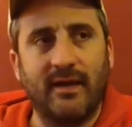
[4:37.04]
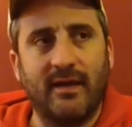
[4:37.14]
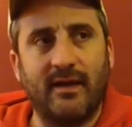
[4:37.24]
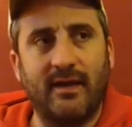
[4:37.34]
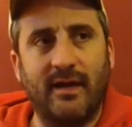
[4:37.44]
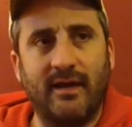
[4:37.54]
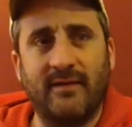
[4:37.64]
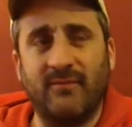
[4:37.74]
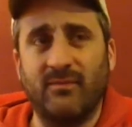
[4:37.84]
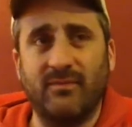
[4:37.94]
And
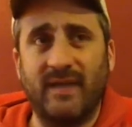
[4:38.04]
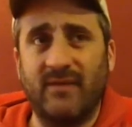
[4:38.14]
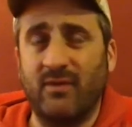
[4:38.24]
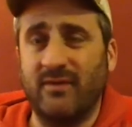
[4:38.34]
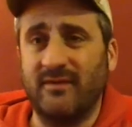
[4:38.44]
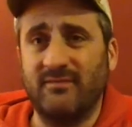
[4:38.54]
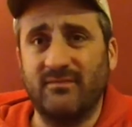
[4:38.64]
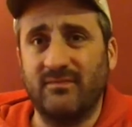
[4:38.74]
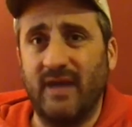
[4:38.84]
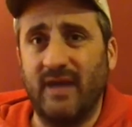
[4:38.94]
then, worked
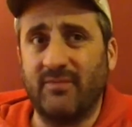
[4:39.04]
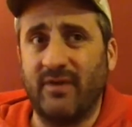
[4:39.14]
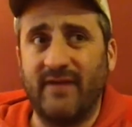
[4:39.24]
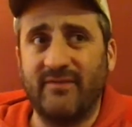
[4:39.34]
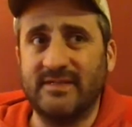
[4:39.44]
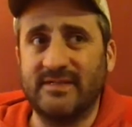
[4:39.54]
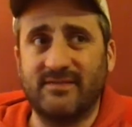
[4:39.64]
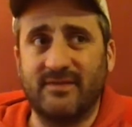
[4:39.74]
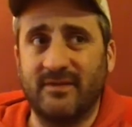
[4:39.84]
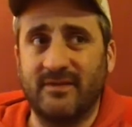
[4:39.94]
in nonprofits
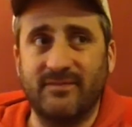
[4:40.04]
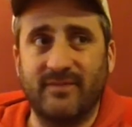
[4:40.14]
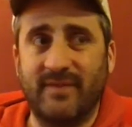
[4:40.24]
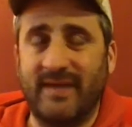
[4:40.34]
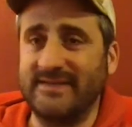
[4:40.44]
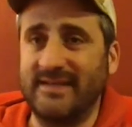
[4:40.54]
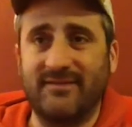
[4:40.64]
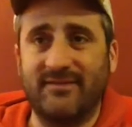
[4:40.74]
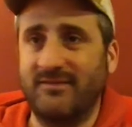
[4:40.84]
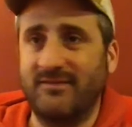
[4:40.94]
for the past
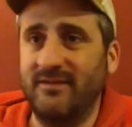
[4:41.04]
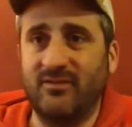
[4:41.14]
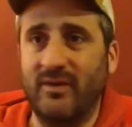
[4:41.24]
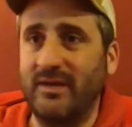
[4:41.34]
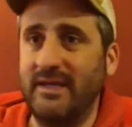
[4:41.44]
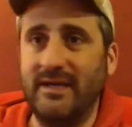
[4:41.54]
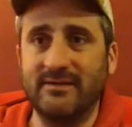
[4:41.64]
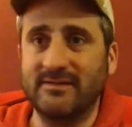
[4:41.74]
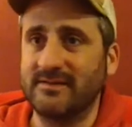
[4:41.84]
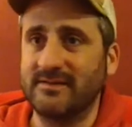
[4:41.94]
like 15 to 20
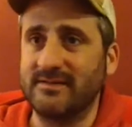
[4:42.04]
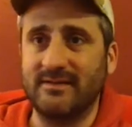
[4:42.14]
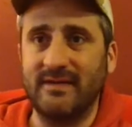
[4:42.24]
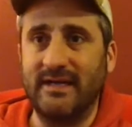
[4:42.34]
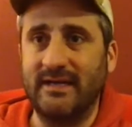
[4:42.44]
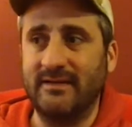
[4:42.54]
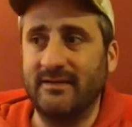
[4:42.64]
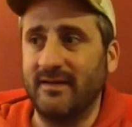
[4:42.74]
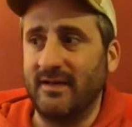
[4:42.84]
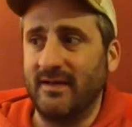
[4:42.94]
years.
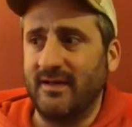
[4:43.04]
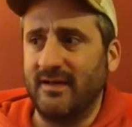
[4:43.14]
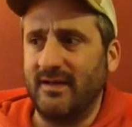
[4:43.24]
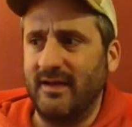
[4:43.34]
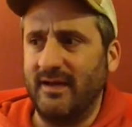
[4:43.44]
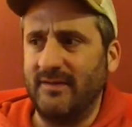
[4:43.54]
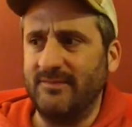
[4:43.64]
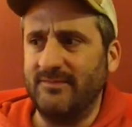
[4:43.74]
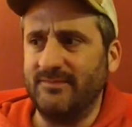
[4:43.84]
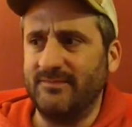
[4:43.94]
And
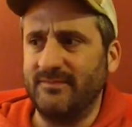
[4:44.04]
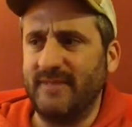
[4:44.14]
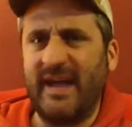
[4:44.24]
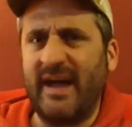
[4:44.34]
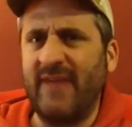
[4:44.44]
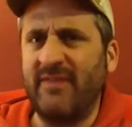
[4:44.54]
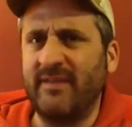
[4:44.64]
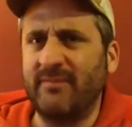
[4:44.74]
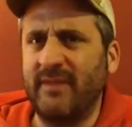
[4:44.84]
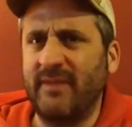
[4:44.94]
I
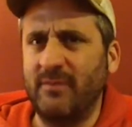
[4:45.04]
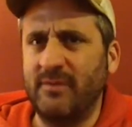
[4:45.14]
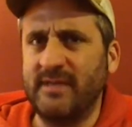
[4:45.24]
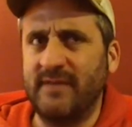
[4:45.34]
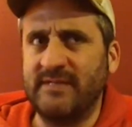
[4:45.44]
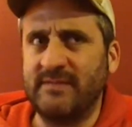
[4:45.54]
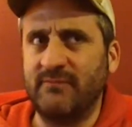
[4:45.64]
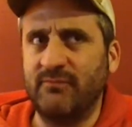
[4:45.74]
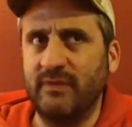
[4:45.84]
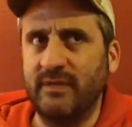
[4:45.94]
think mostly I've just
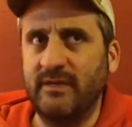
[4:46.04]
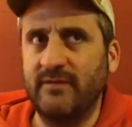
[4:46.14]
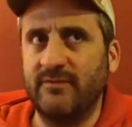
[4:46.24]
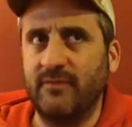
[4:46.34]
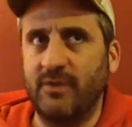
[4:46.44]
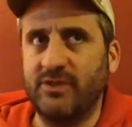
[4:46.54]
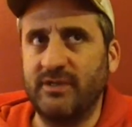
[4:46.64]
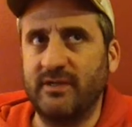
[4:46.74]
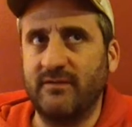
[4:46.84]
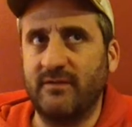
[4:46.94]
been really
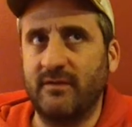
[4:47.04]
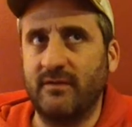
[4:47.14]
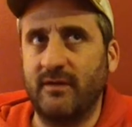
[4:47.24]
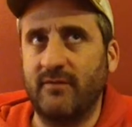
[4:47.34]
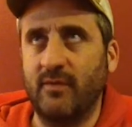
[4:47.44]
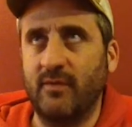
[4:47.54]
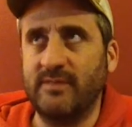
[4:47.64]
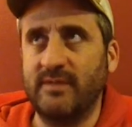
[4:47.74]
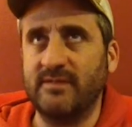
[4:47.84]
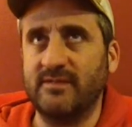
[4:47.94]
fortunate to have always
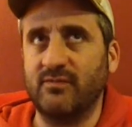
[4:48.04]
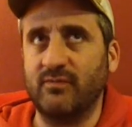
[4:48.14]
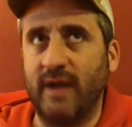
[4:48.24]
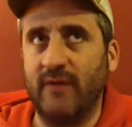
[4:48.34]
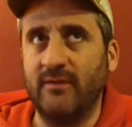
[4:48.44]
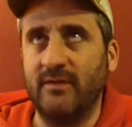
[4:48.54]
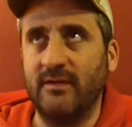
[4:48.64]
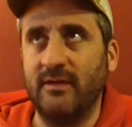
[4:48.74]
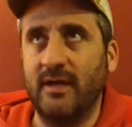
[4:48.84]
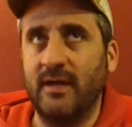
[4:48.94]
been
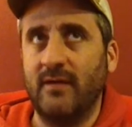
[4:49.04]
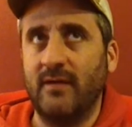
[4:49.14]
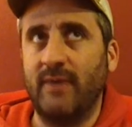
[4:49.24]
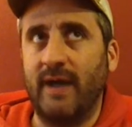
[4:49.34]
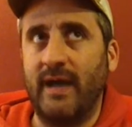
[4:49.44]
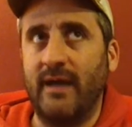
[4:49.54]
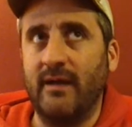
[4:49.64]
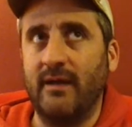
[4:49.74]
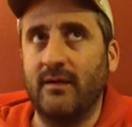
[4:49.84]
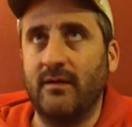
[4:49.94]
surrounded by
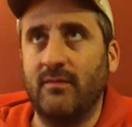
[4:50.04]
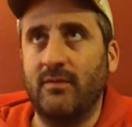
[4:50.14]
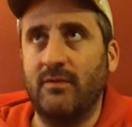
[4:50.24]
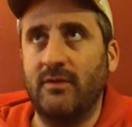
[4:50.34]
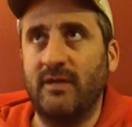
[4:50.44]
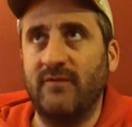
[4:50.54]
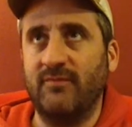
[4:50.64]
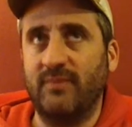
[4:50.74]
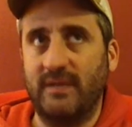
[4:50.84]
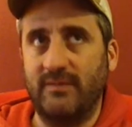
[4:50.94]
a community of
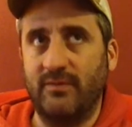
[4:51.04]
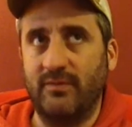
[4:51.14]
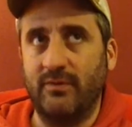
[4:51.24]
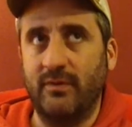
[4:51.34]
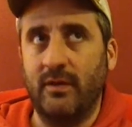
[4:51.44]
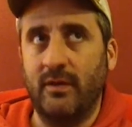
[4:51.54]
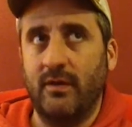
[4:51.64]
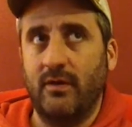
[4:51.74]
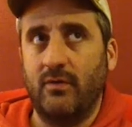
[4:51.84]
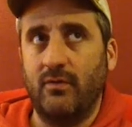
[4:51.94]
people
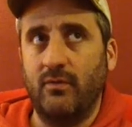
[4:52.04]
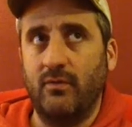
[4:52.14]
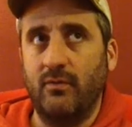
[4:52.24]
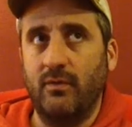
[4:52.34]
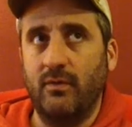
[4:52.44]
who,